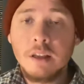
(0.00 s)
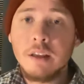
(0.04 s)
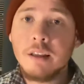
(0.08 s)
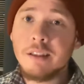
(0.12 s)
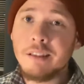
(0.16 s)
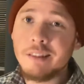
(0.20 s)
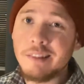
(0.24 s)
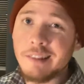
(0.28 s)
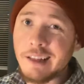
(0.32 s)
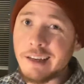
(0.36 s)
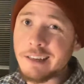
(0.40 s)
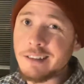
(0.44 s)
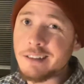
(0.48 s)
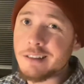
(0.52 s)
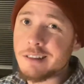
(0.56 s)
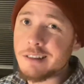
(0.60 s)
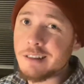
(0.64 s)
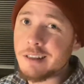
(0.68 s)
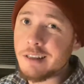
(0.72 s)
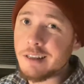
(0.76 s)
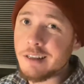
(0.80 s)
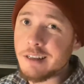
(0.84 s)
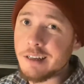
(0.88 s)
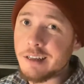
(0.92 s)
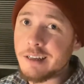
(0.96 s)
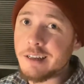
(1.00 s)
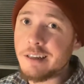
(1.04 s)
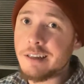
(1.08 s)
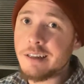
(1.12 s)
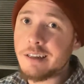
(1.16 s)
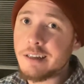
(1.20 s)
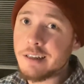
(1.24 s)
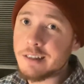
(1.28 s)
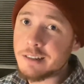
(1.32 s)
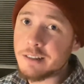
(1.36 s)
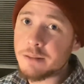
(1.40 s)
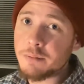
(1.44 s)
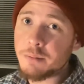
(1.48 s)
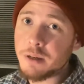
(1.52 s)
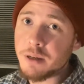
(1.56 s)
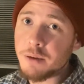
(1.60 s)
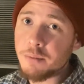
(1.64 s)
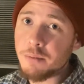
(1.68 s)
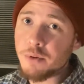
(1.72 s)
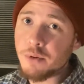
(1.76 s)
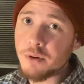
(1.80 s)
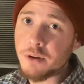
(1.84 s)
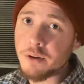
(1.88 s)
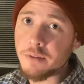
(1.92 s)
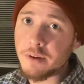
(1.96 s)
that's a big
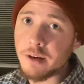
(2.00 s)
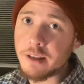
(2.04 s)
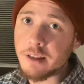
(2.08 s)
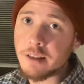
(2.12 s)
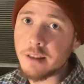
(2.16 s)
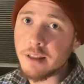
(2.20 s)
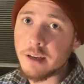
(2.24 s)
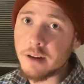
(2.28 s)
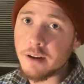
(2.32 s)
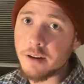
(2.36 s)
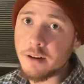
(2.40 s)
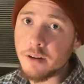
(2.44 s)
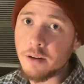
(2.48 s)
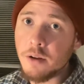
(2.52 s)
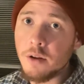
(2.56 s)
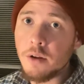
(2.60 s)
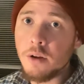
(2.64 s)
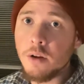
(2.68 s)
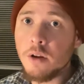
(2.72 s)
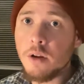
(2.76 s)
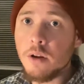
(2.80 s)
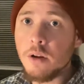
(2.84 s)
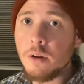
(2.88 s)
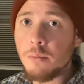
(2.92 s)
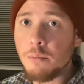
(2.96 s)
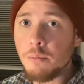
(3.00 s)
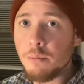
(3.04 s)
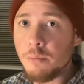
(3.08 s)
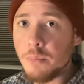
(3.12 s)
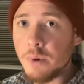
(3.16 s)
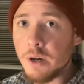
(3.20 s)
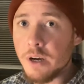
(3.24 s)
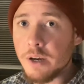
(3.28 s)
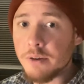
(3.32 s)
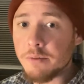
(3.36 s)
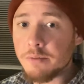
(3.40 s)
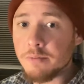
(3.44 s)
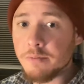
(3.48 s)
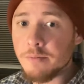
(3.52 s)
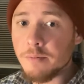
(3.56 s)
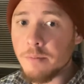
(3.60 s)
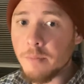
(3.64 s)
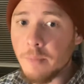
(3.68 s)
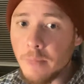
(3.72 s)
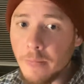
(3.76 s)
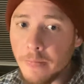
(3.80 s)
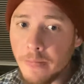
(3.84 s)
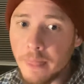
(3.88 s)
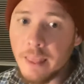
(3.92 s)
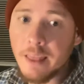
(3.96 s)
point right there. But
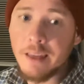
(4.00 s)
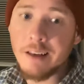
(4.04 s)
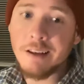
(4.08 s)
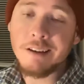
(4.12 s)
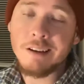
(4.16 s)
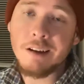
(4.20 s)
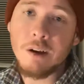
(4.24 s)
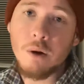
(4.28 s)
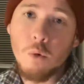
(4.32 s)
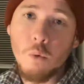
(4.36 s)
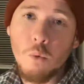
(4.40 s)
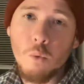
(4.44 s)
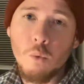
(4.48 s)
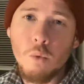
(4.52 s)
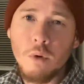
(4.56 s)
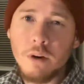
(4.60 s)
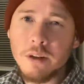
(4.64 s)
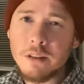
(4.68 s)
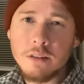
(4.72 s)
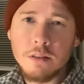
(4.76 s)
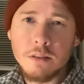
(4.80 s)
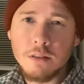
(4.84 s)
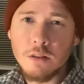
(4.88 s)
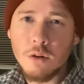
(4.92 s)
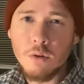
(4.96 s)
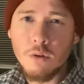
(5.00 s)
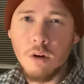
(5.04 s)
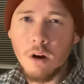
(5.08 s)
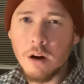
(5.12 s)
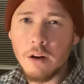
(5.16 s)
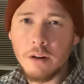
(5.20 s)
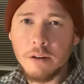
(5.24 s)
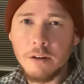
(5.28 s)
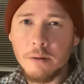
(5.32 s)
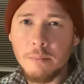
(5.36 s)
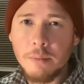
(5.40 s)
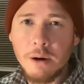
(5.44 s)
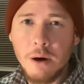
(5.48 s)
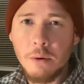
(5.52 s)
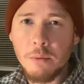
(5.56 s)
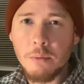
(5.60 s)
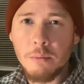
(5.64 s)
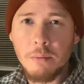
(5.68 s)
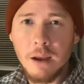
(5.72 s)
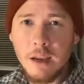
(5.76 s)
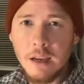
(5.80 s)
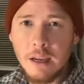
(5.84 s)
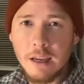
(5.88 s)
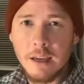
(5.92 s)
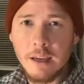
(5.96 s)
what's so hard about
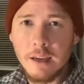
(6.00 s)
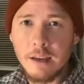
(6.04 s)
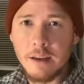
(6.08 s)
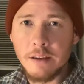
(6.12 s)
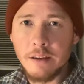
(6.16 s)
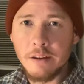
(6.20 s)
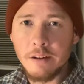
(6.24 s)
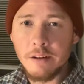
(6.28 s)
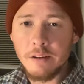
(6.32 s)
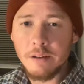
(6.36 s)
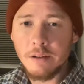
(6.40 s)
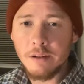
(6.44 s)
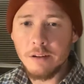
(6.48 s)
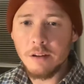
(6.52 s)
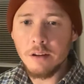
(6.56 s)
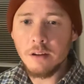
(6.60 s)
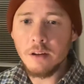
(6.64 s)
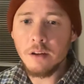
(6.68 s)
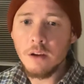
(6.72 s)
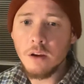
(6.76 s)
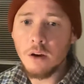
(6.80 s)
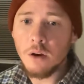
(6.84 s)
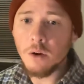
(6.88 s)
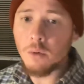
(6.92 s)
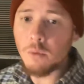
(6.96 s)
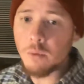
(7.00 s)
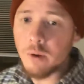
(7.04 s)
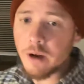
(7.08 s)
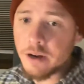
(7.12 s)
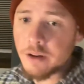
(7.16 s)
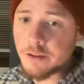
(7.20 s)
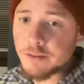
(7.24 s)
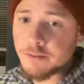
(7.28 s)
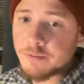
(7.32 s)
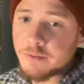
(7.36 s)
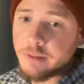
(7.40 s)
making it? Well,